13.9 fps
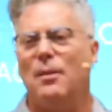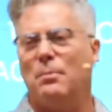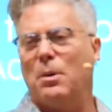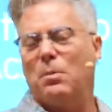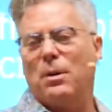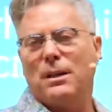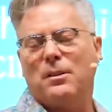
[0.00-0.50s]

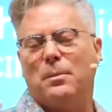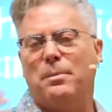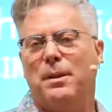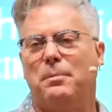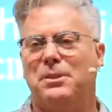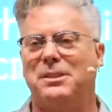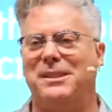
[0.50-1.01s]
but one of the
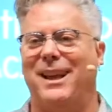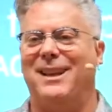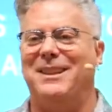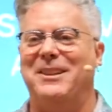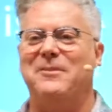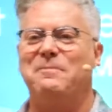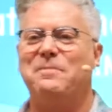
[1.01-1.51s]
people
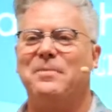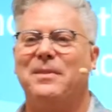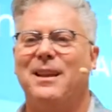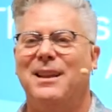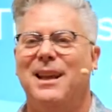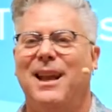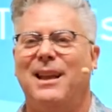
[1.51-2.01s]
said,
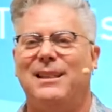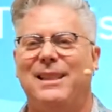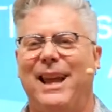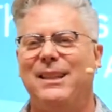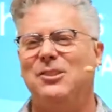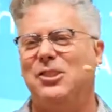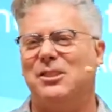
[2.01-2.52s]

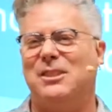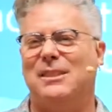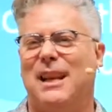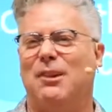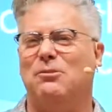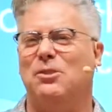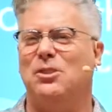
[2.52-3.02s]
"That just
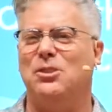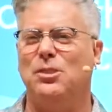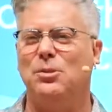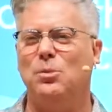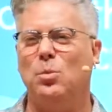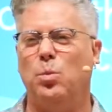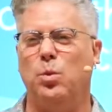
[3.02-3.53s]
sounds
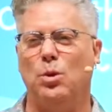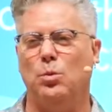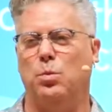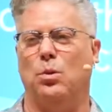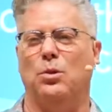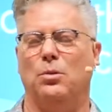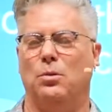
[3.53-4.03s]
too
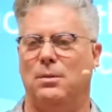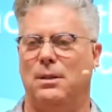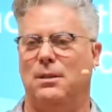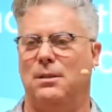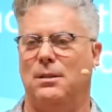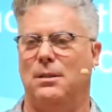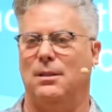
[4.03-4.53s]
woo-woo,"
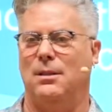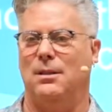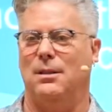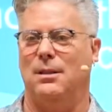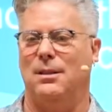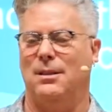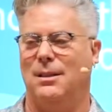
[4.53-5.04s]

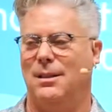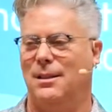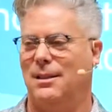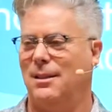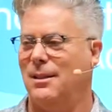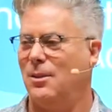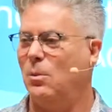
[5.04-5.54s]

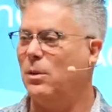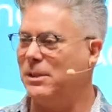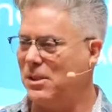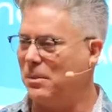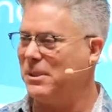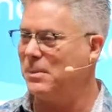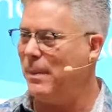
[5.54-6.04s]
was
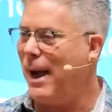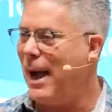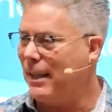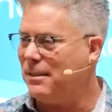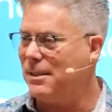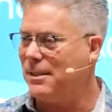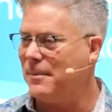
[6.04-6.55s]
the
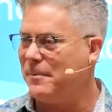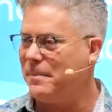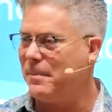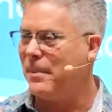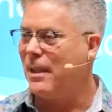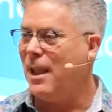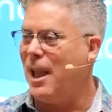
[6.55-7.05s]
response.
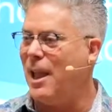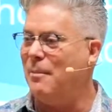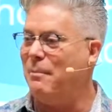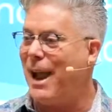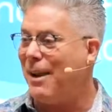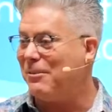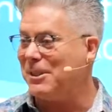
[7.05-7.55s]
And
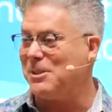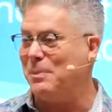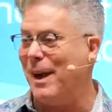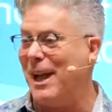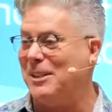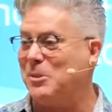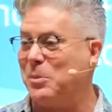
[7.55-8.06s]
my
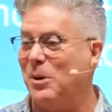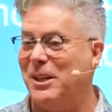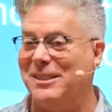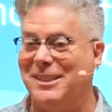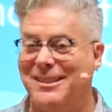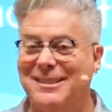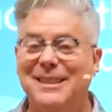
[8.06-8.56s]
response
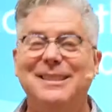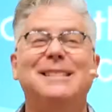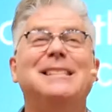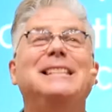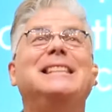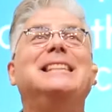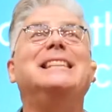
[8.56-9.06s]
was,
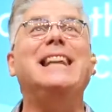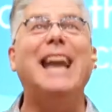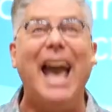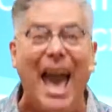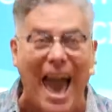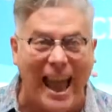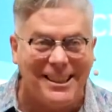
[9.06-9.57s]

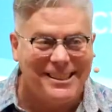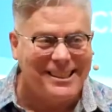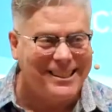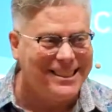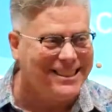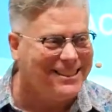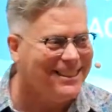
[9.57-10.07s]

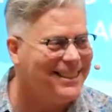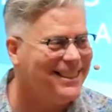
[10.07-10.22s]
yes,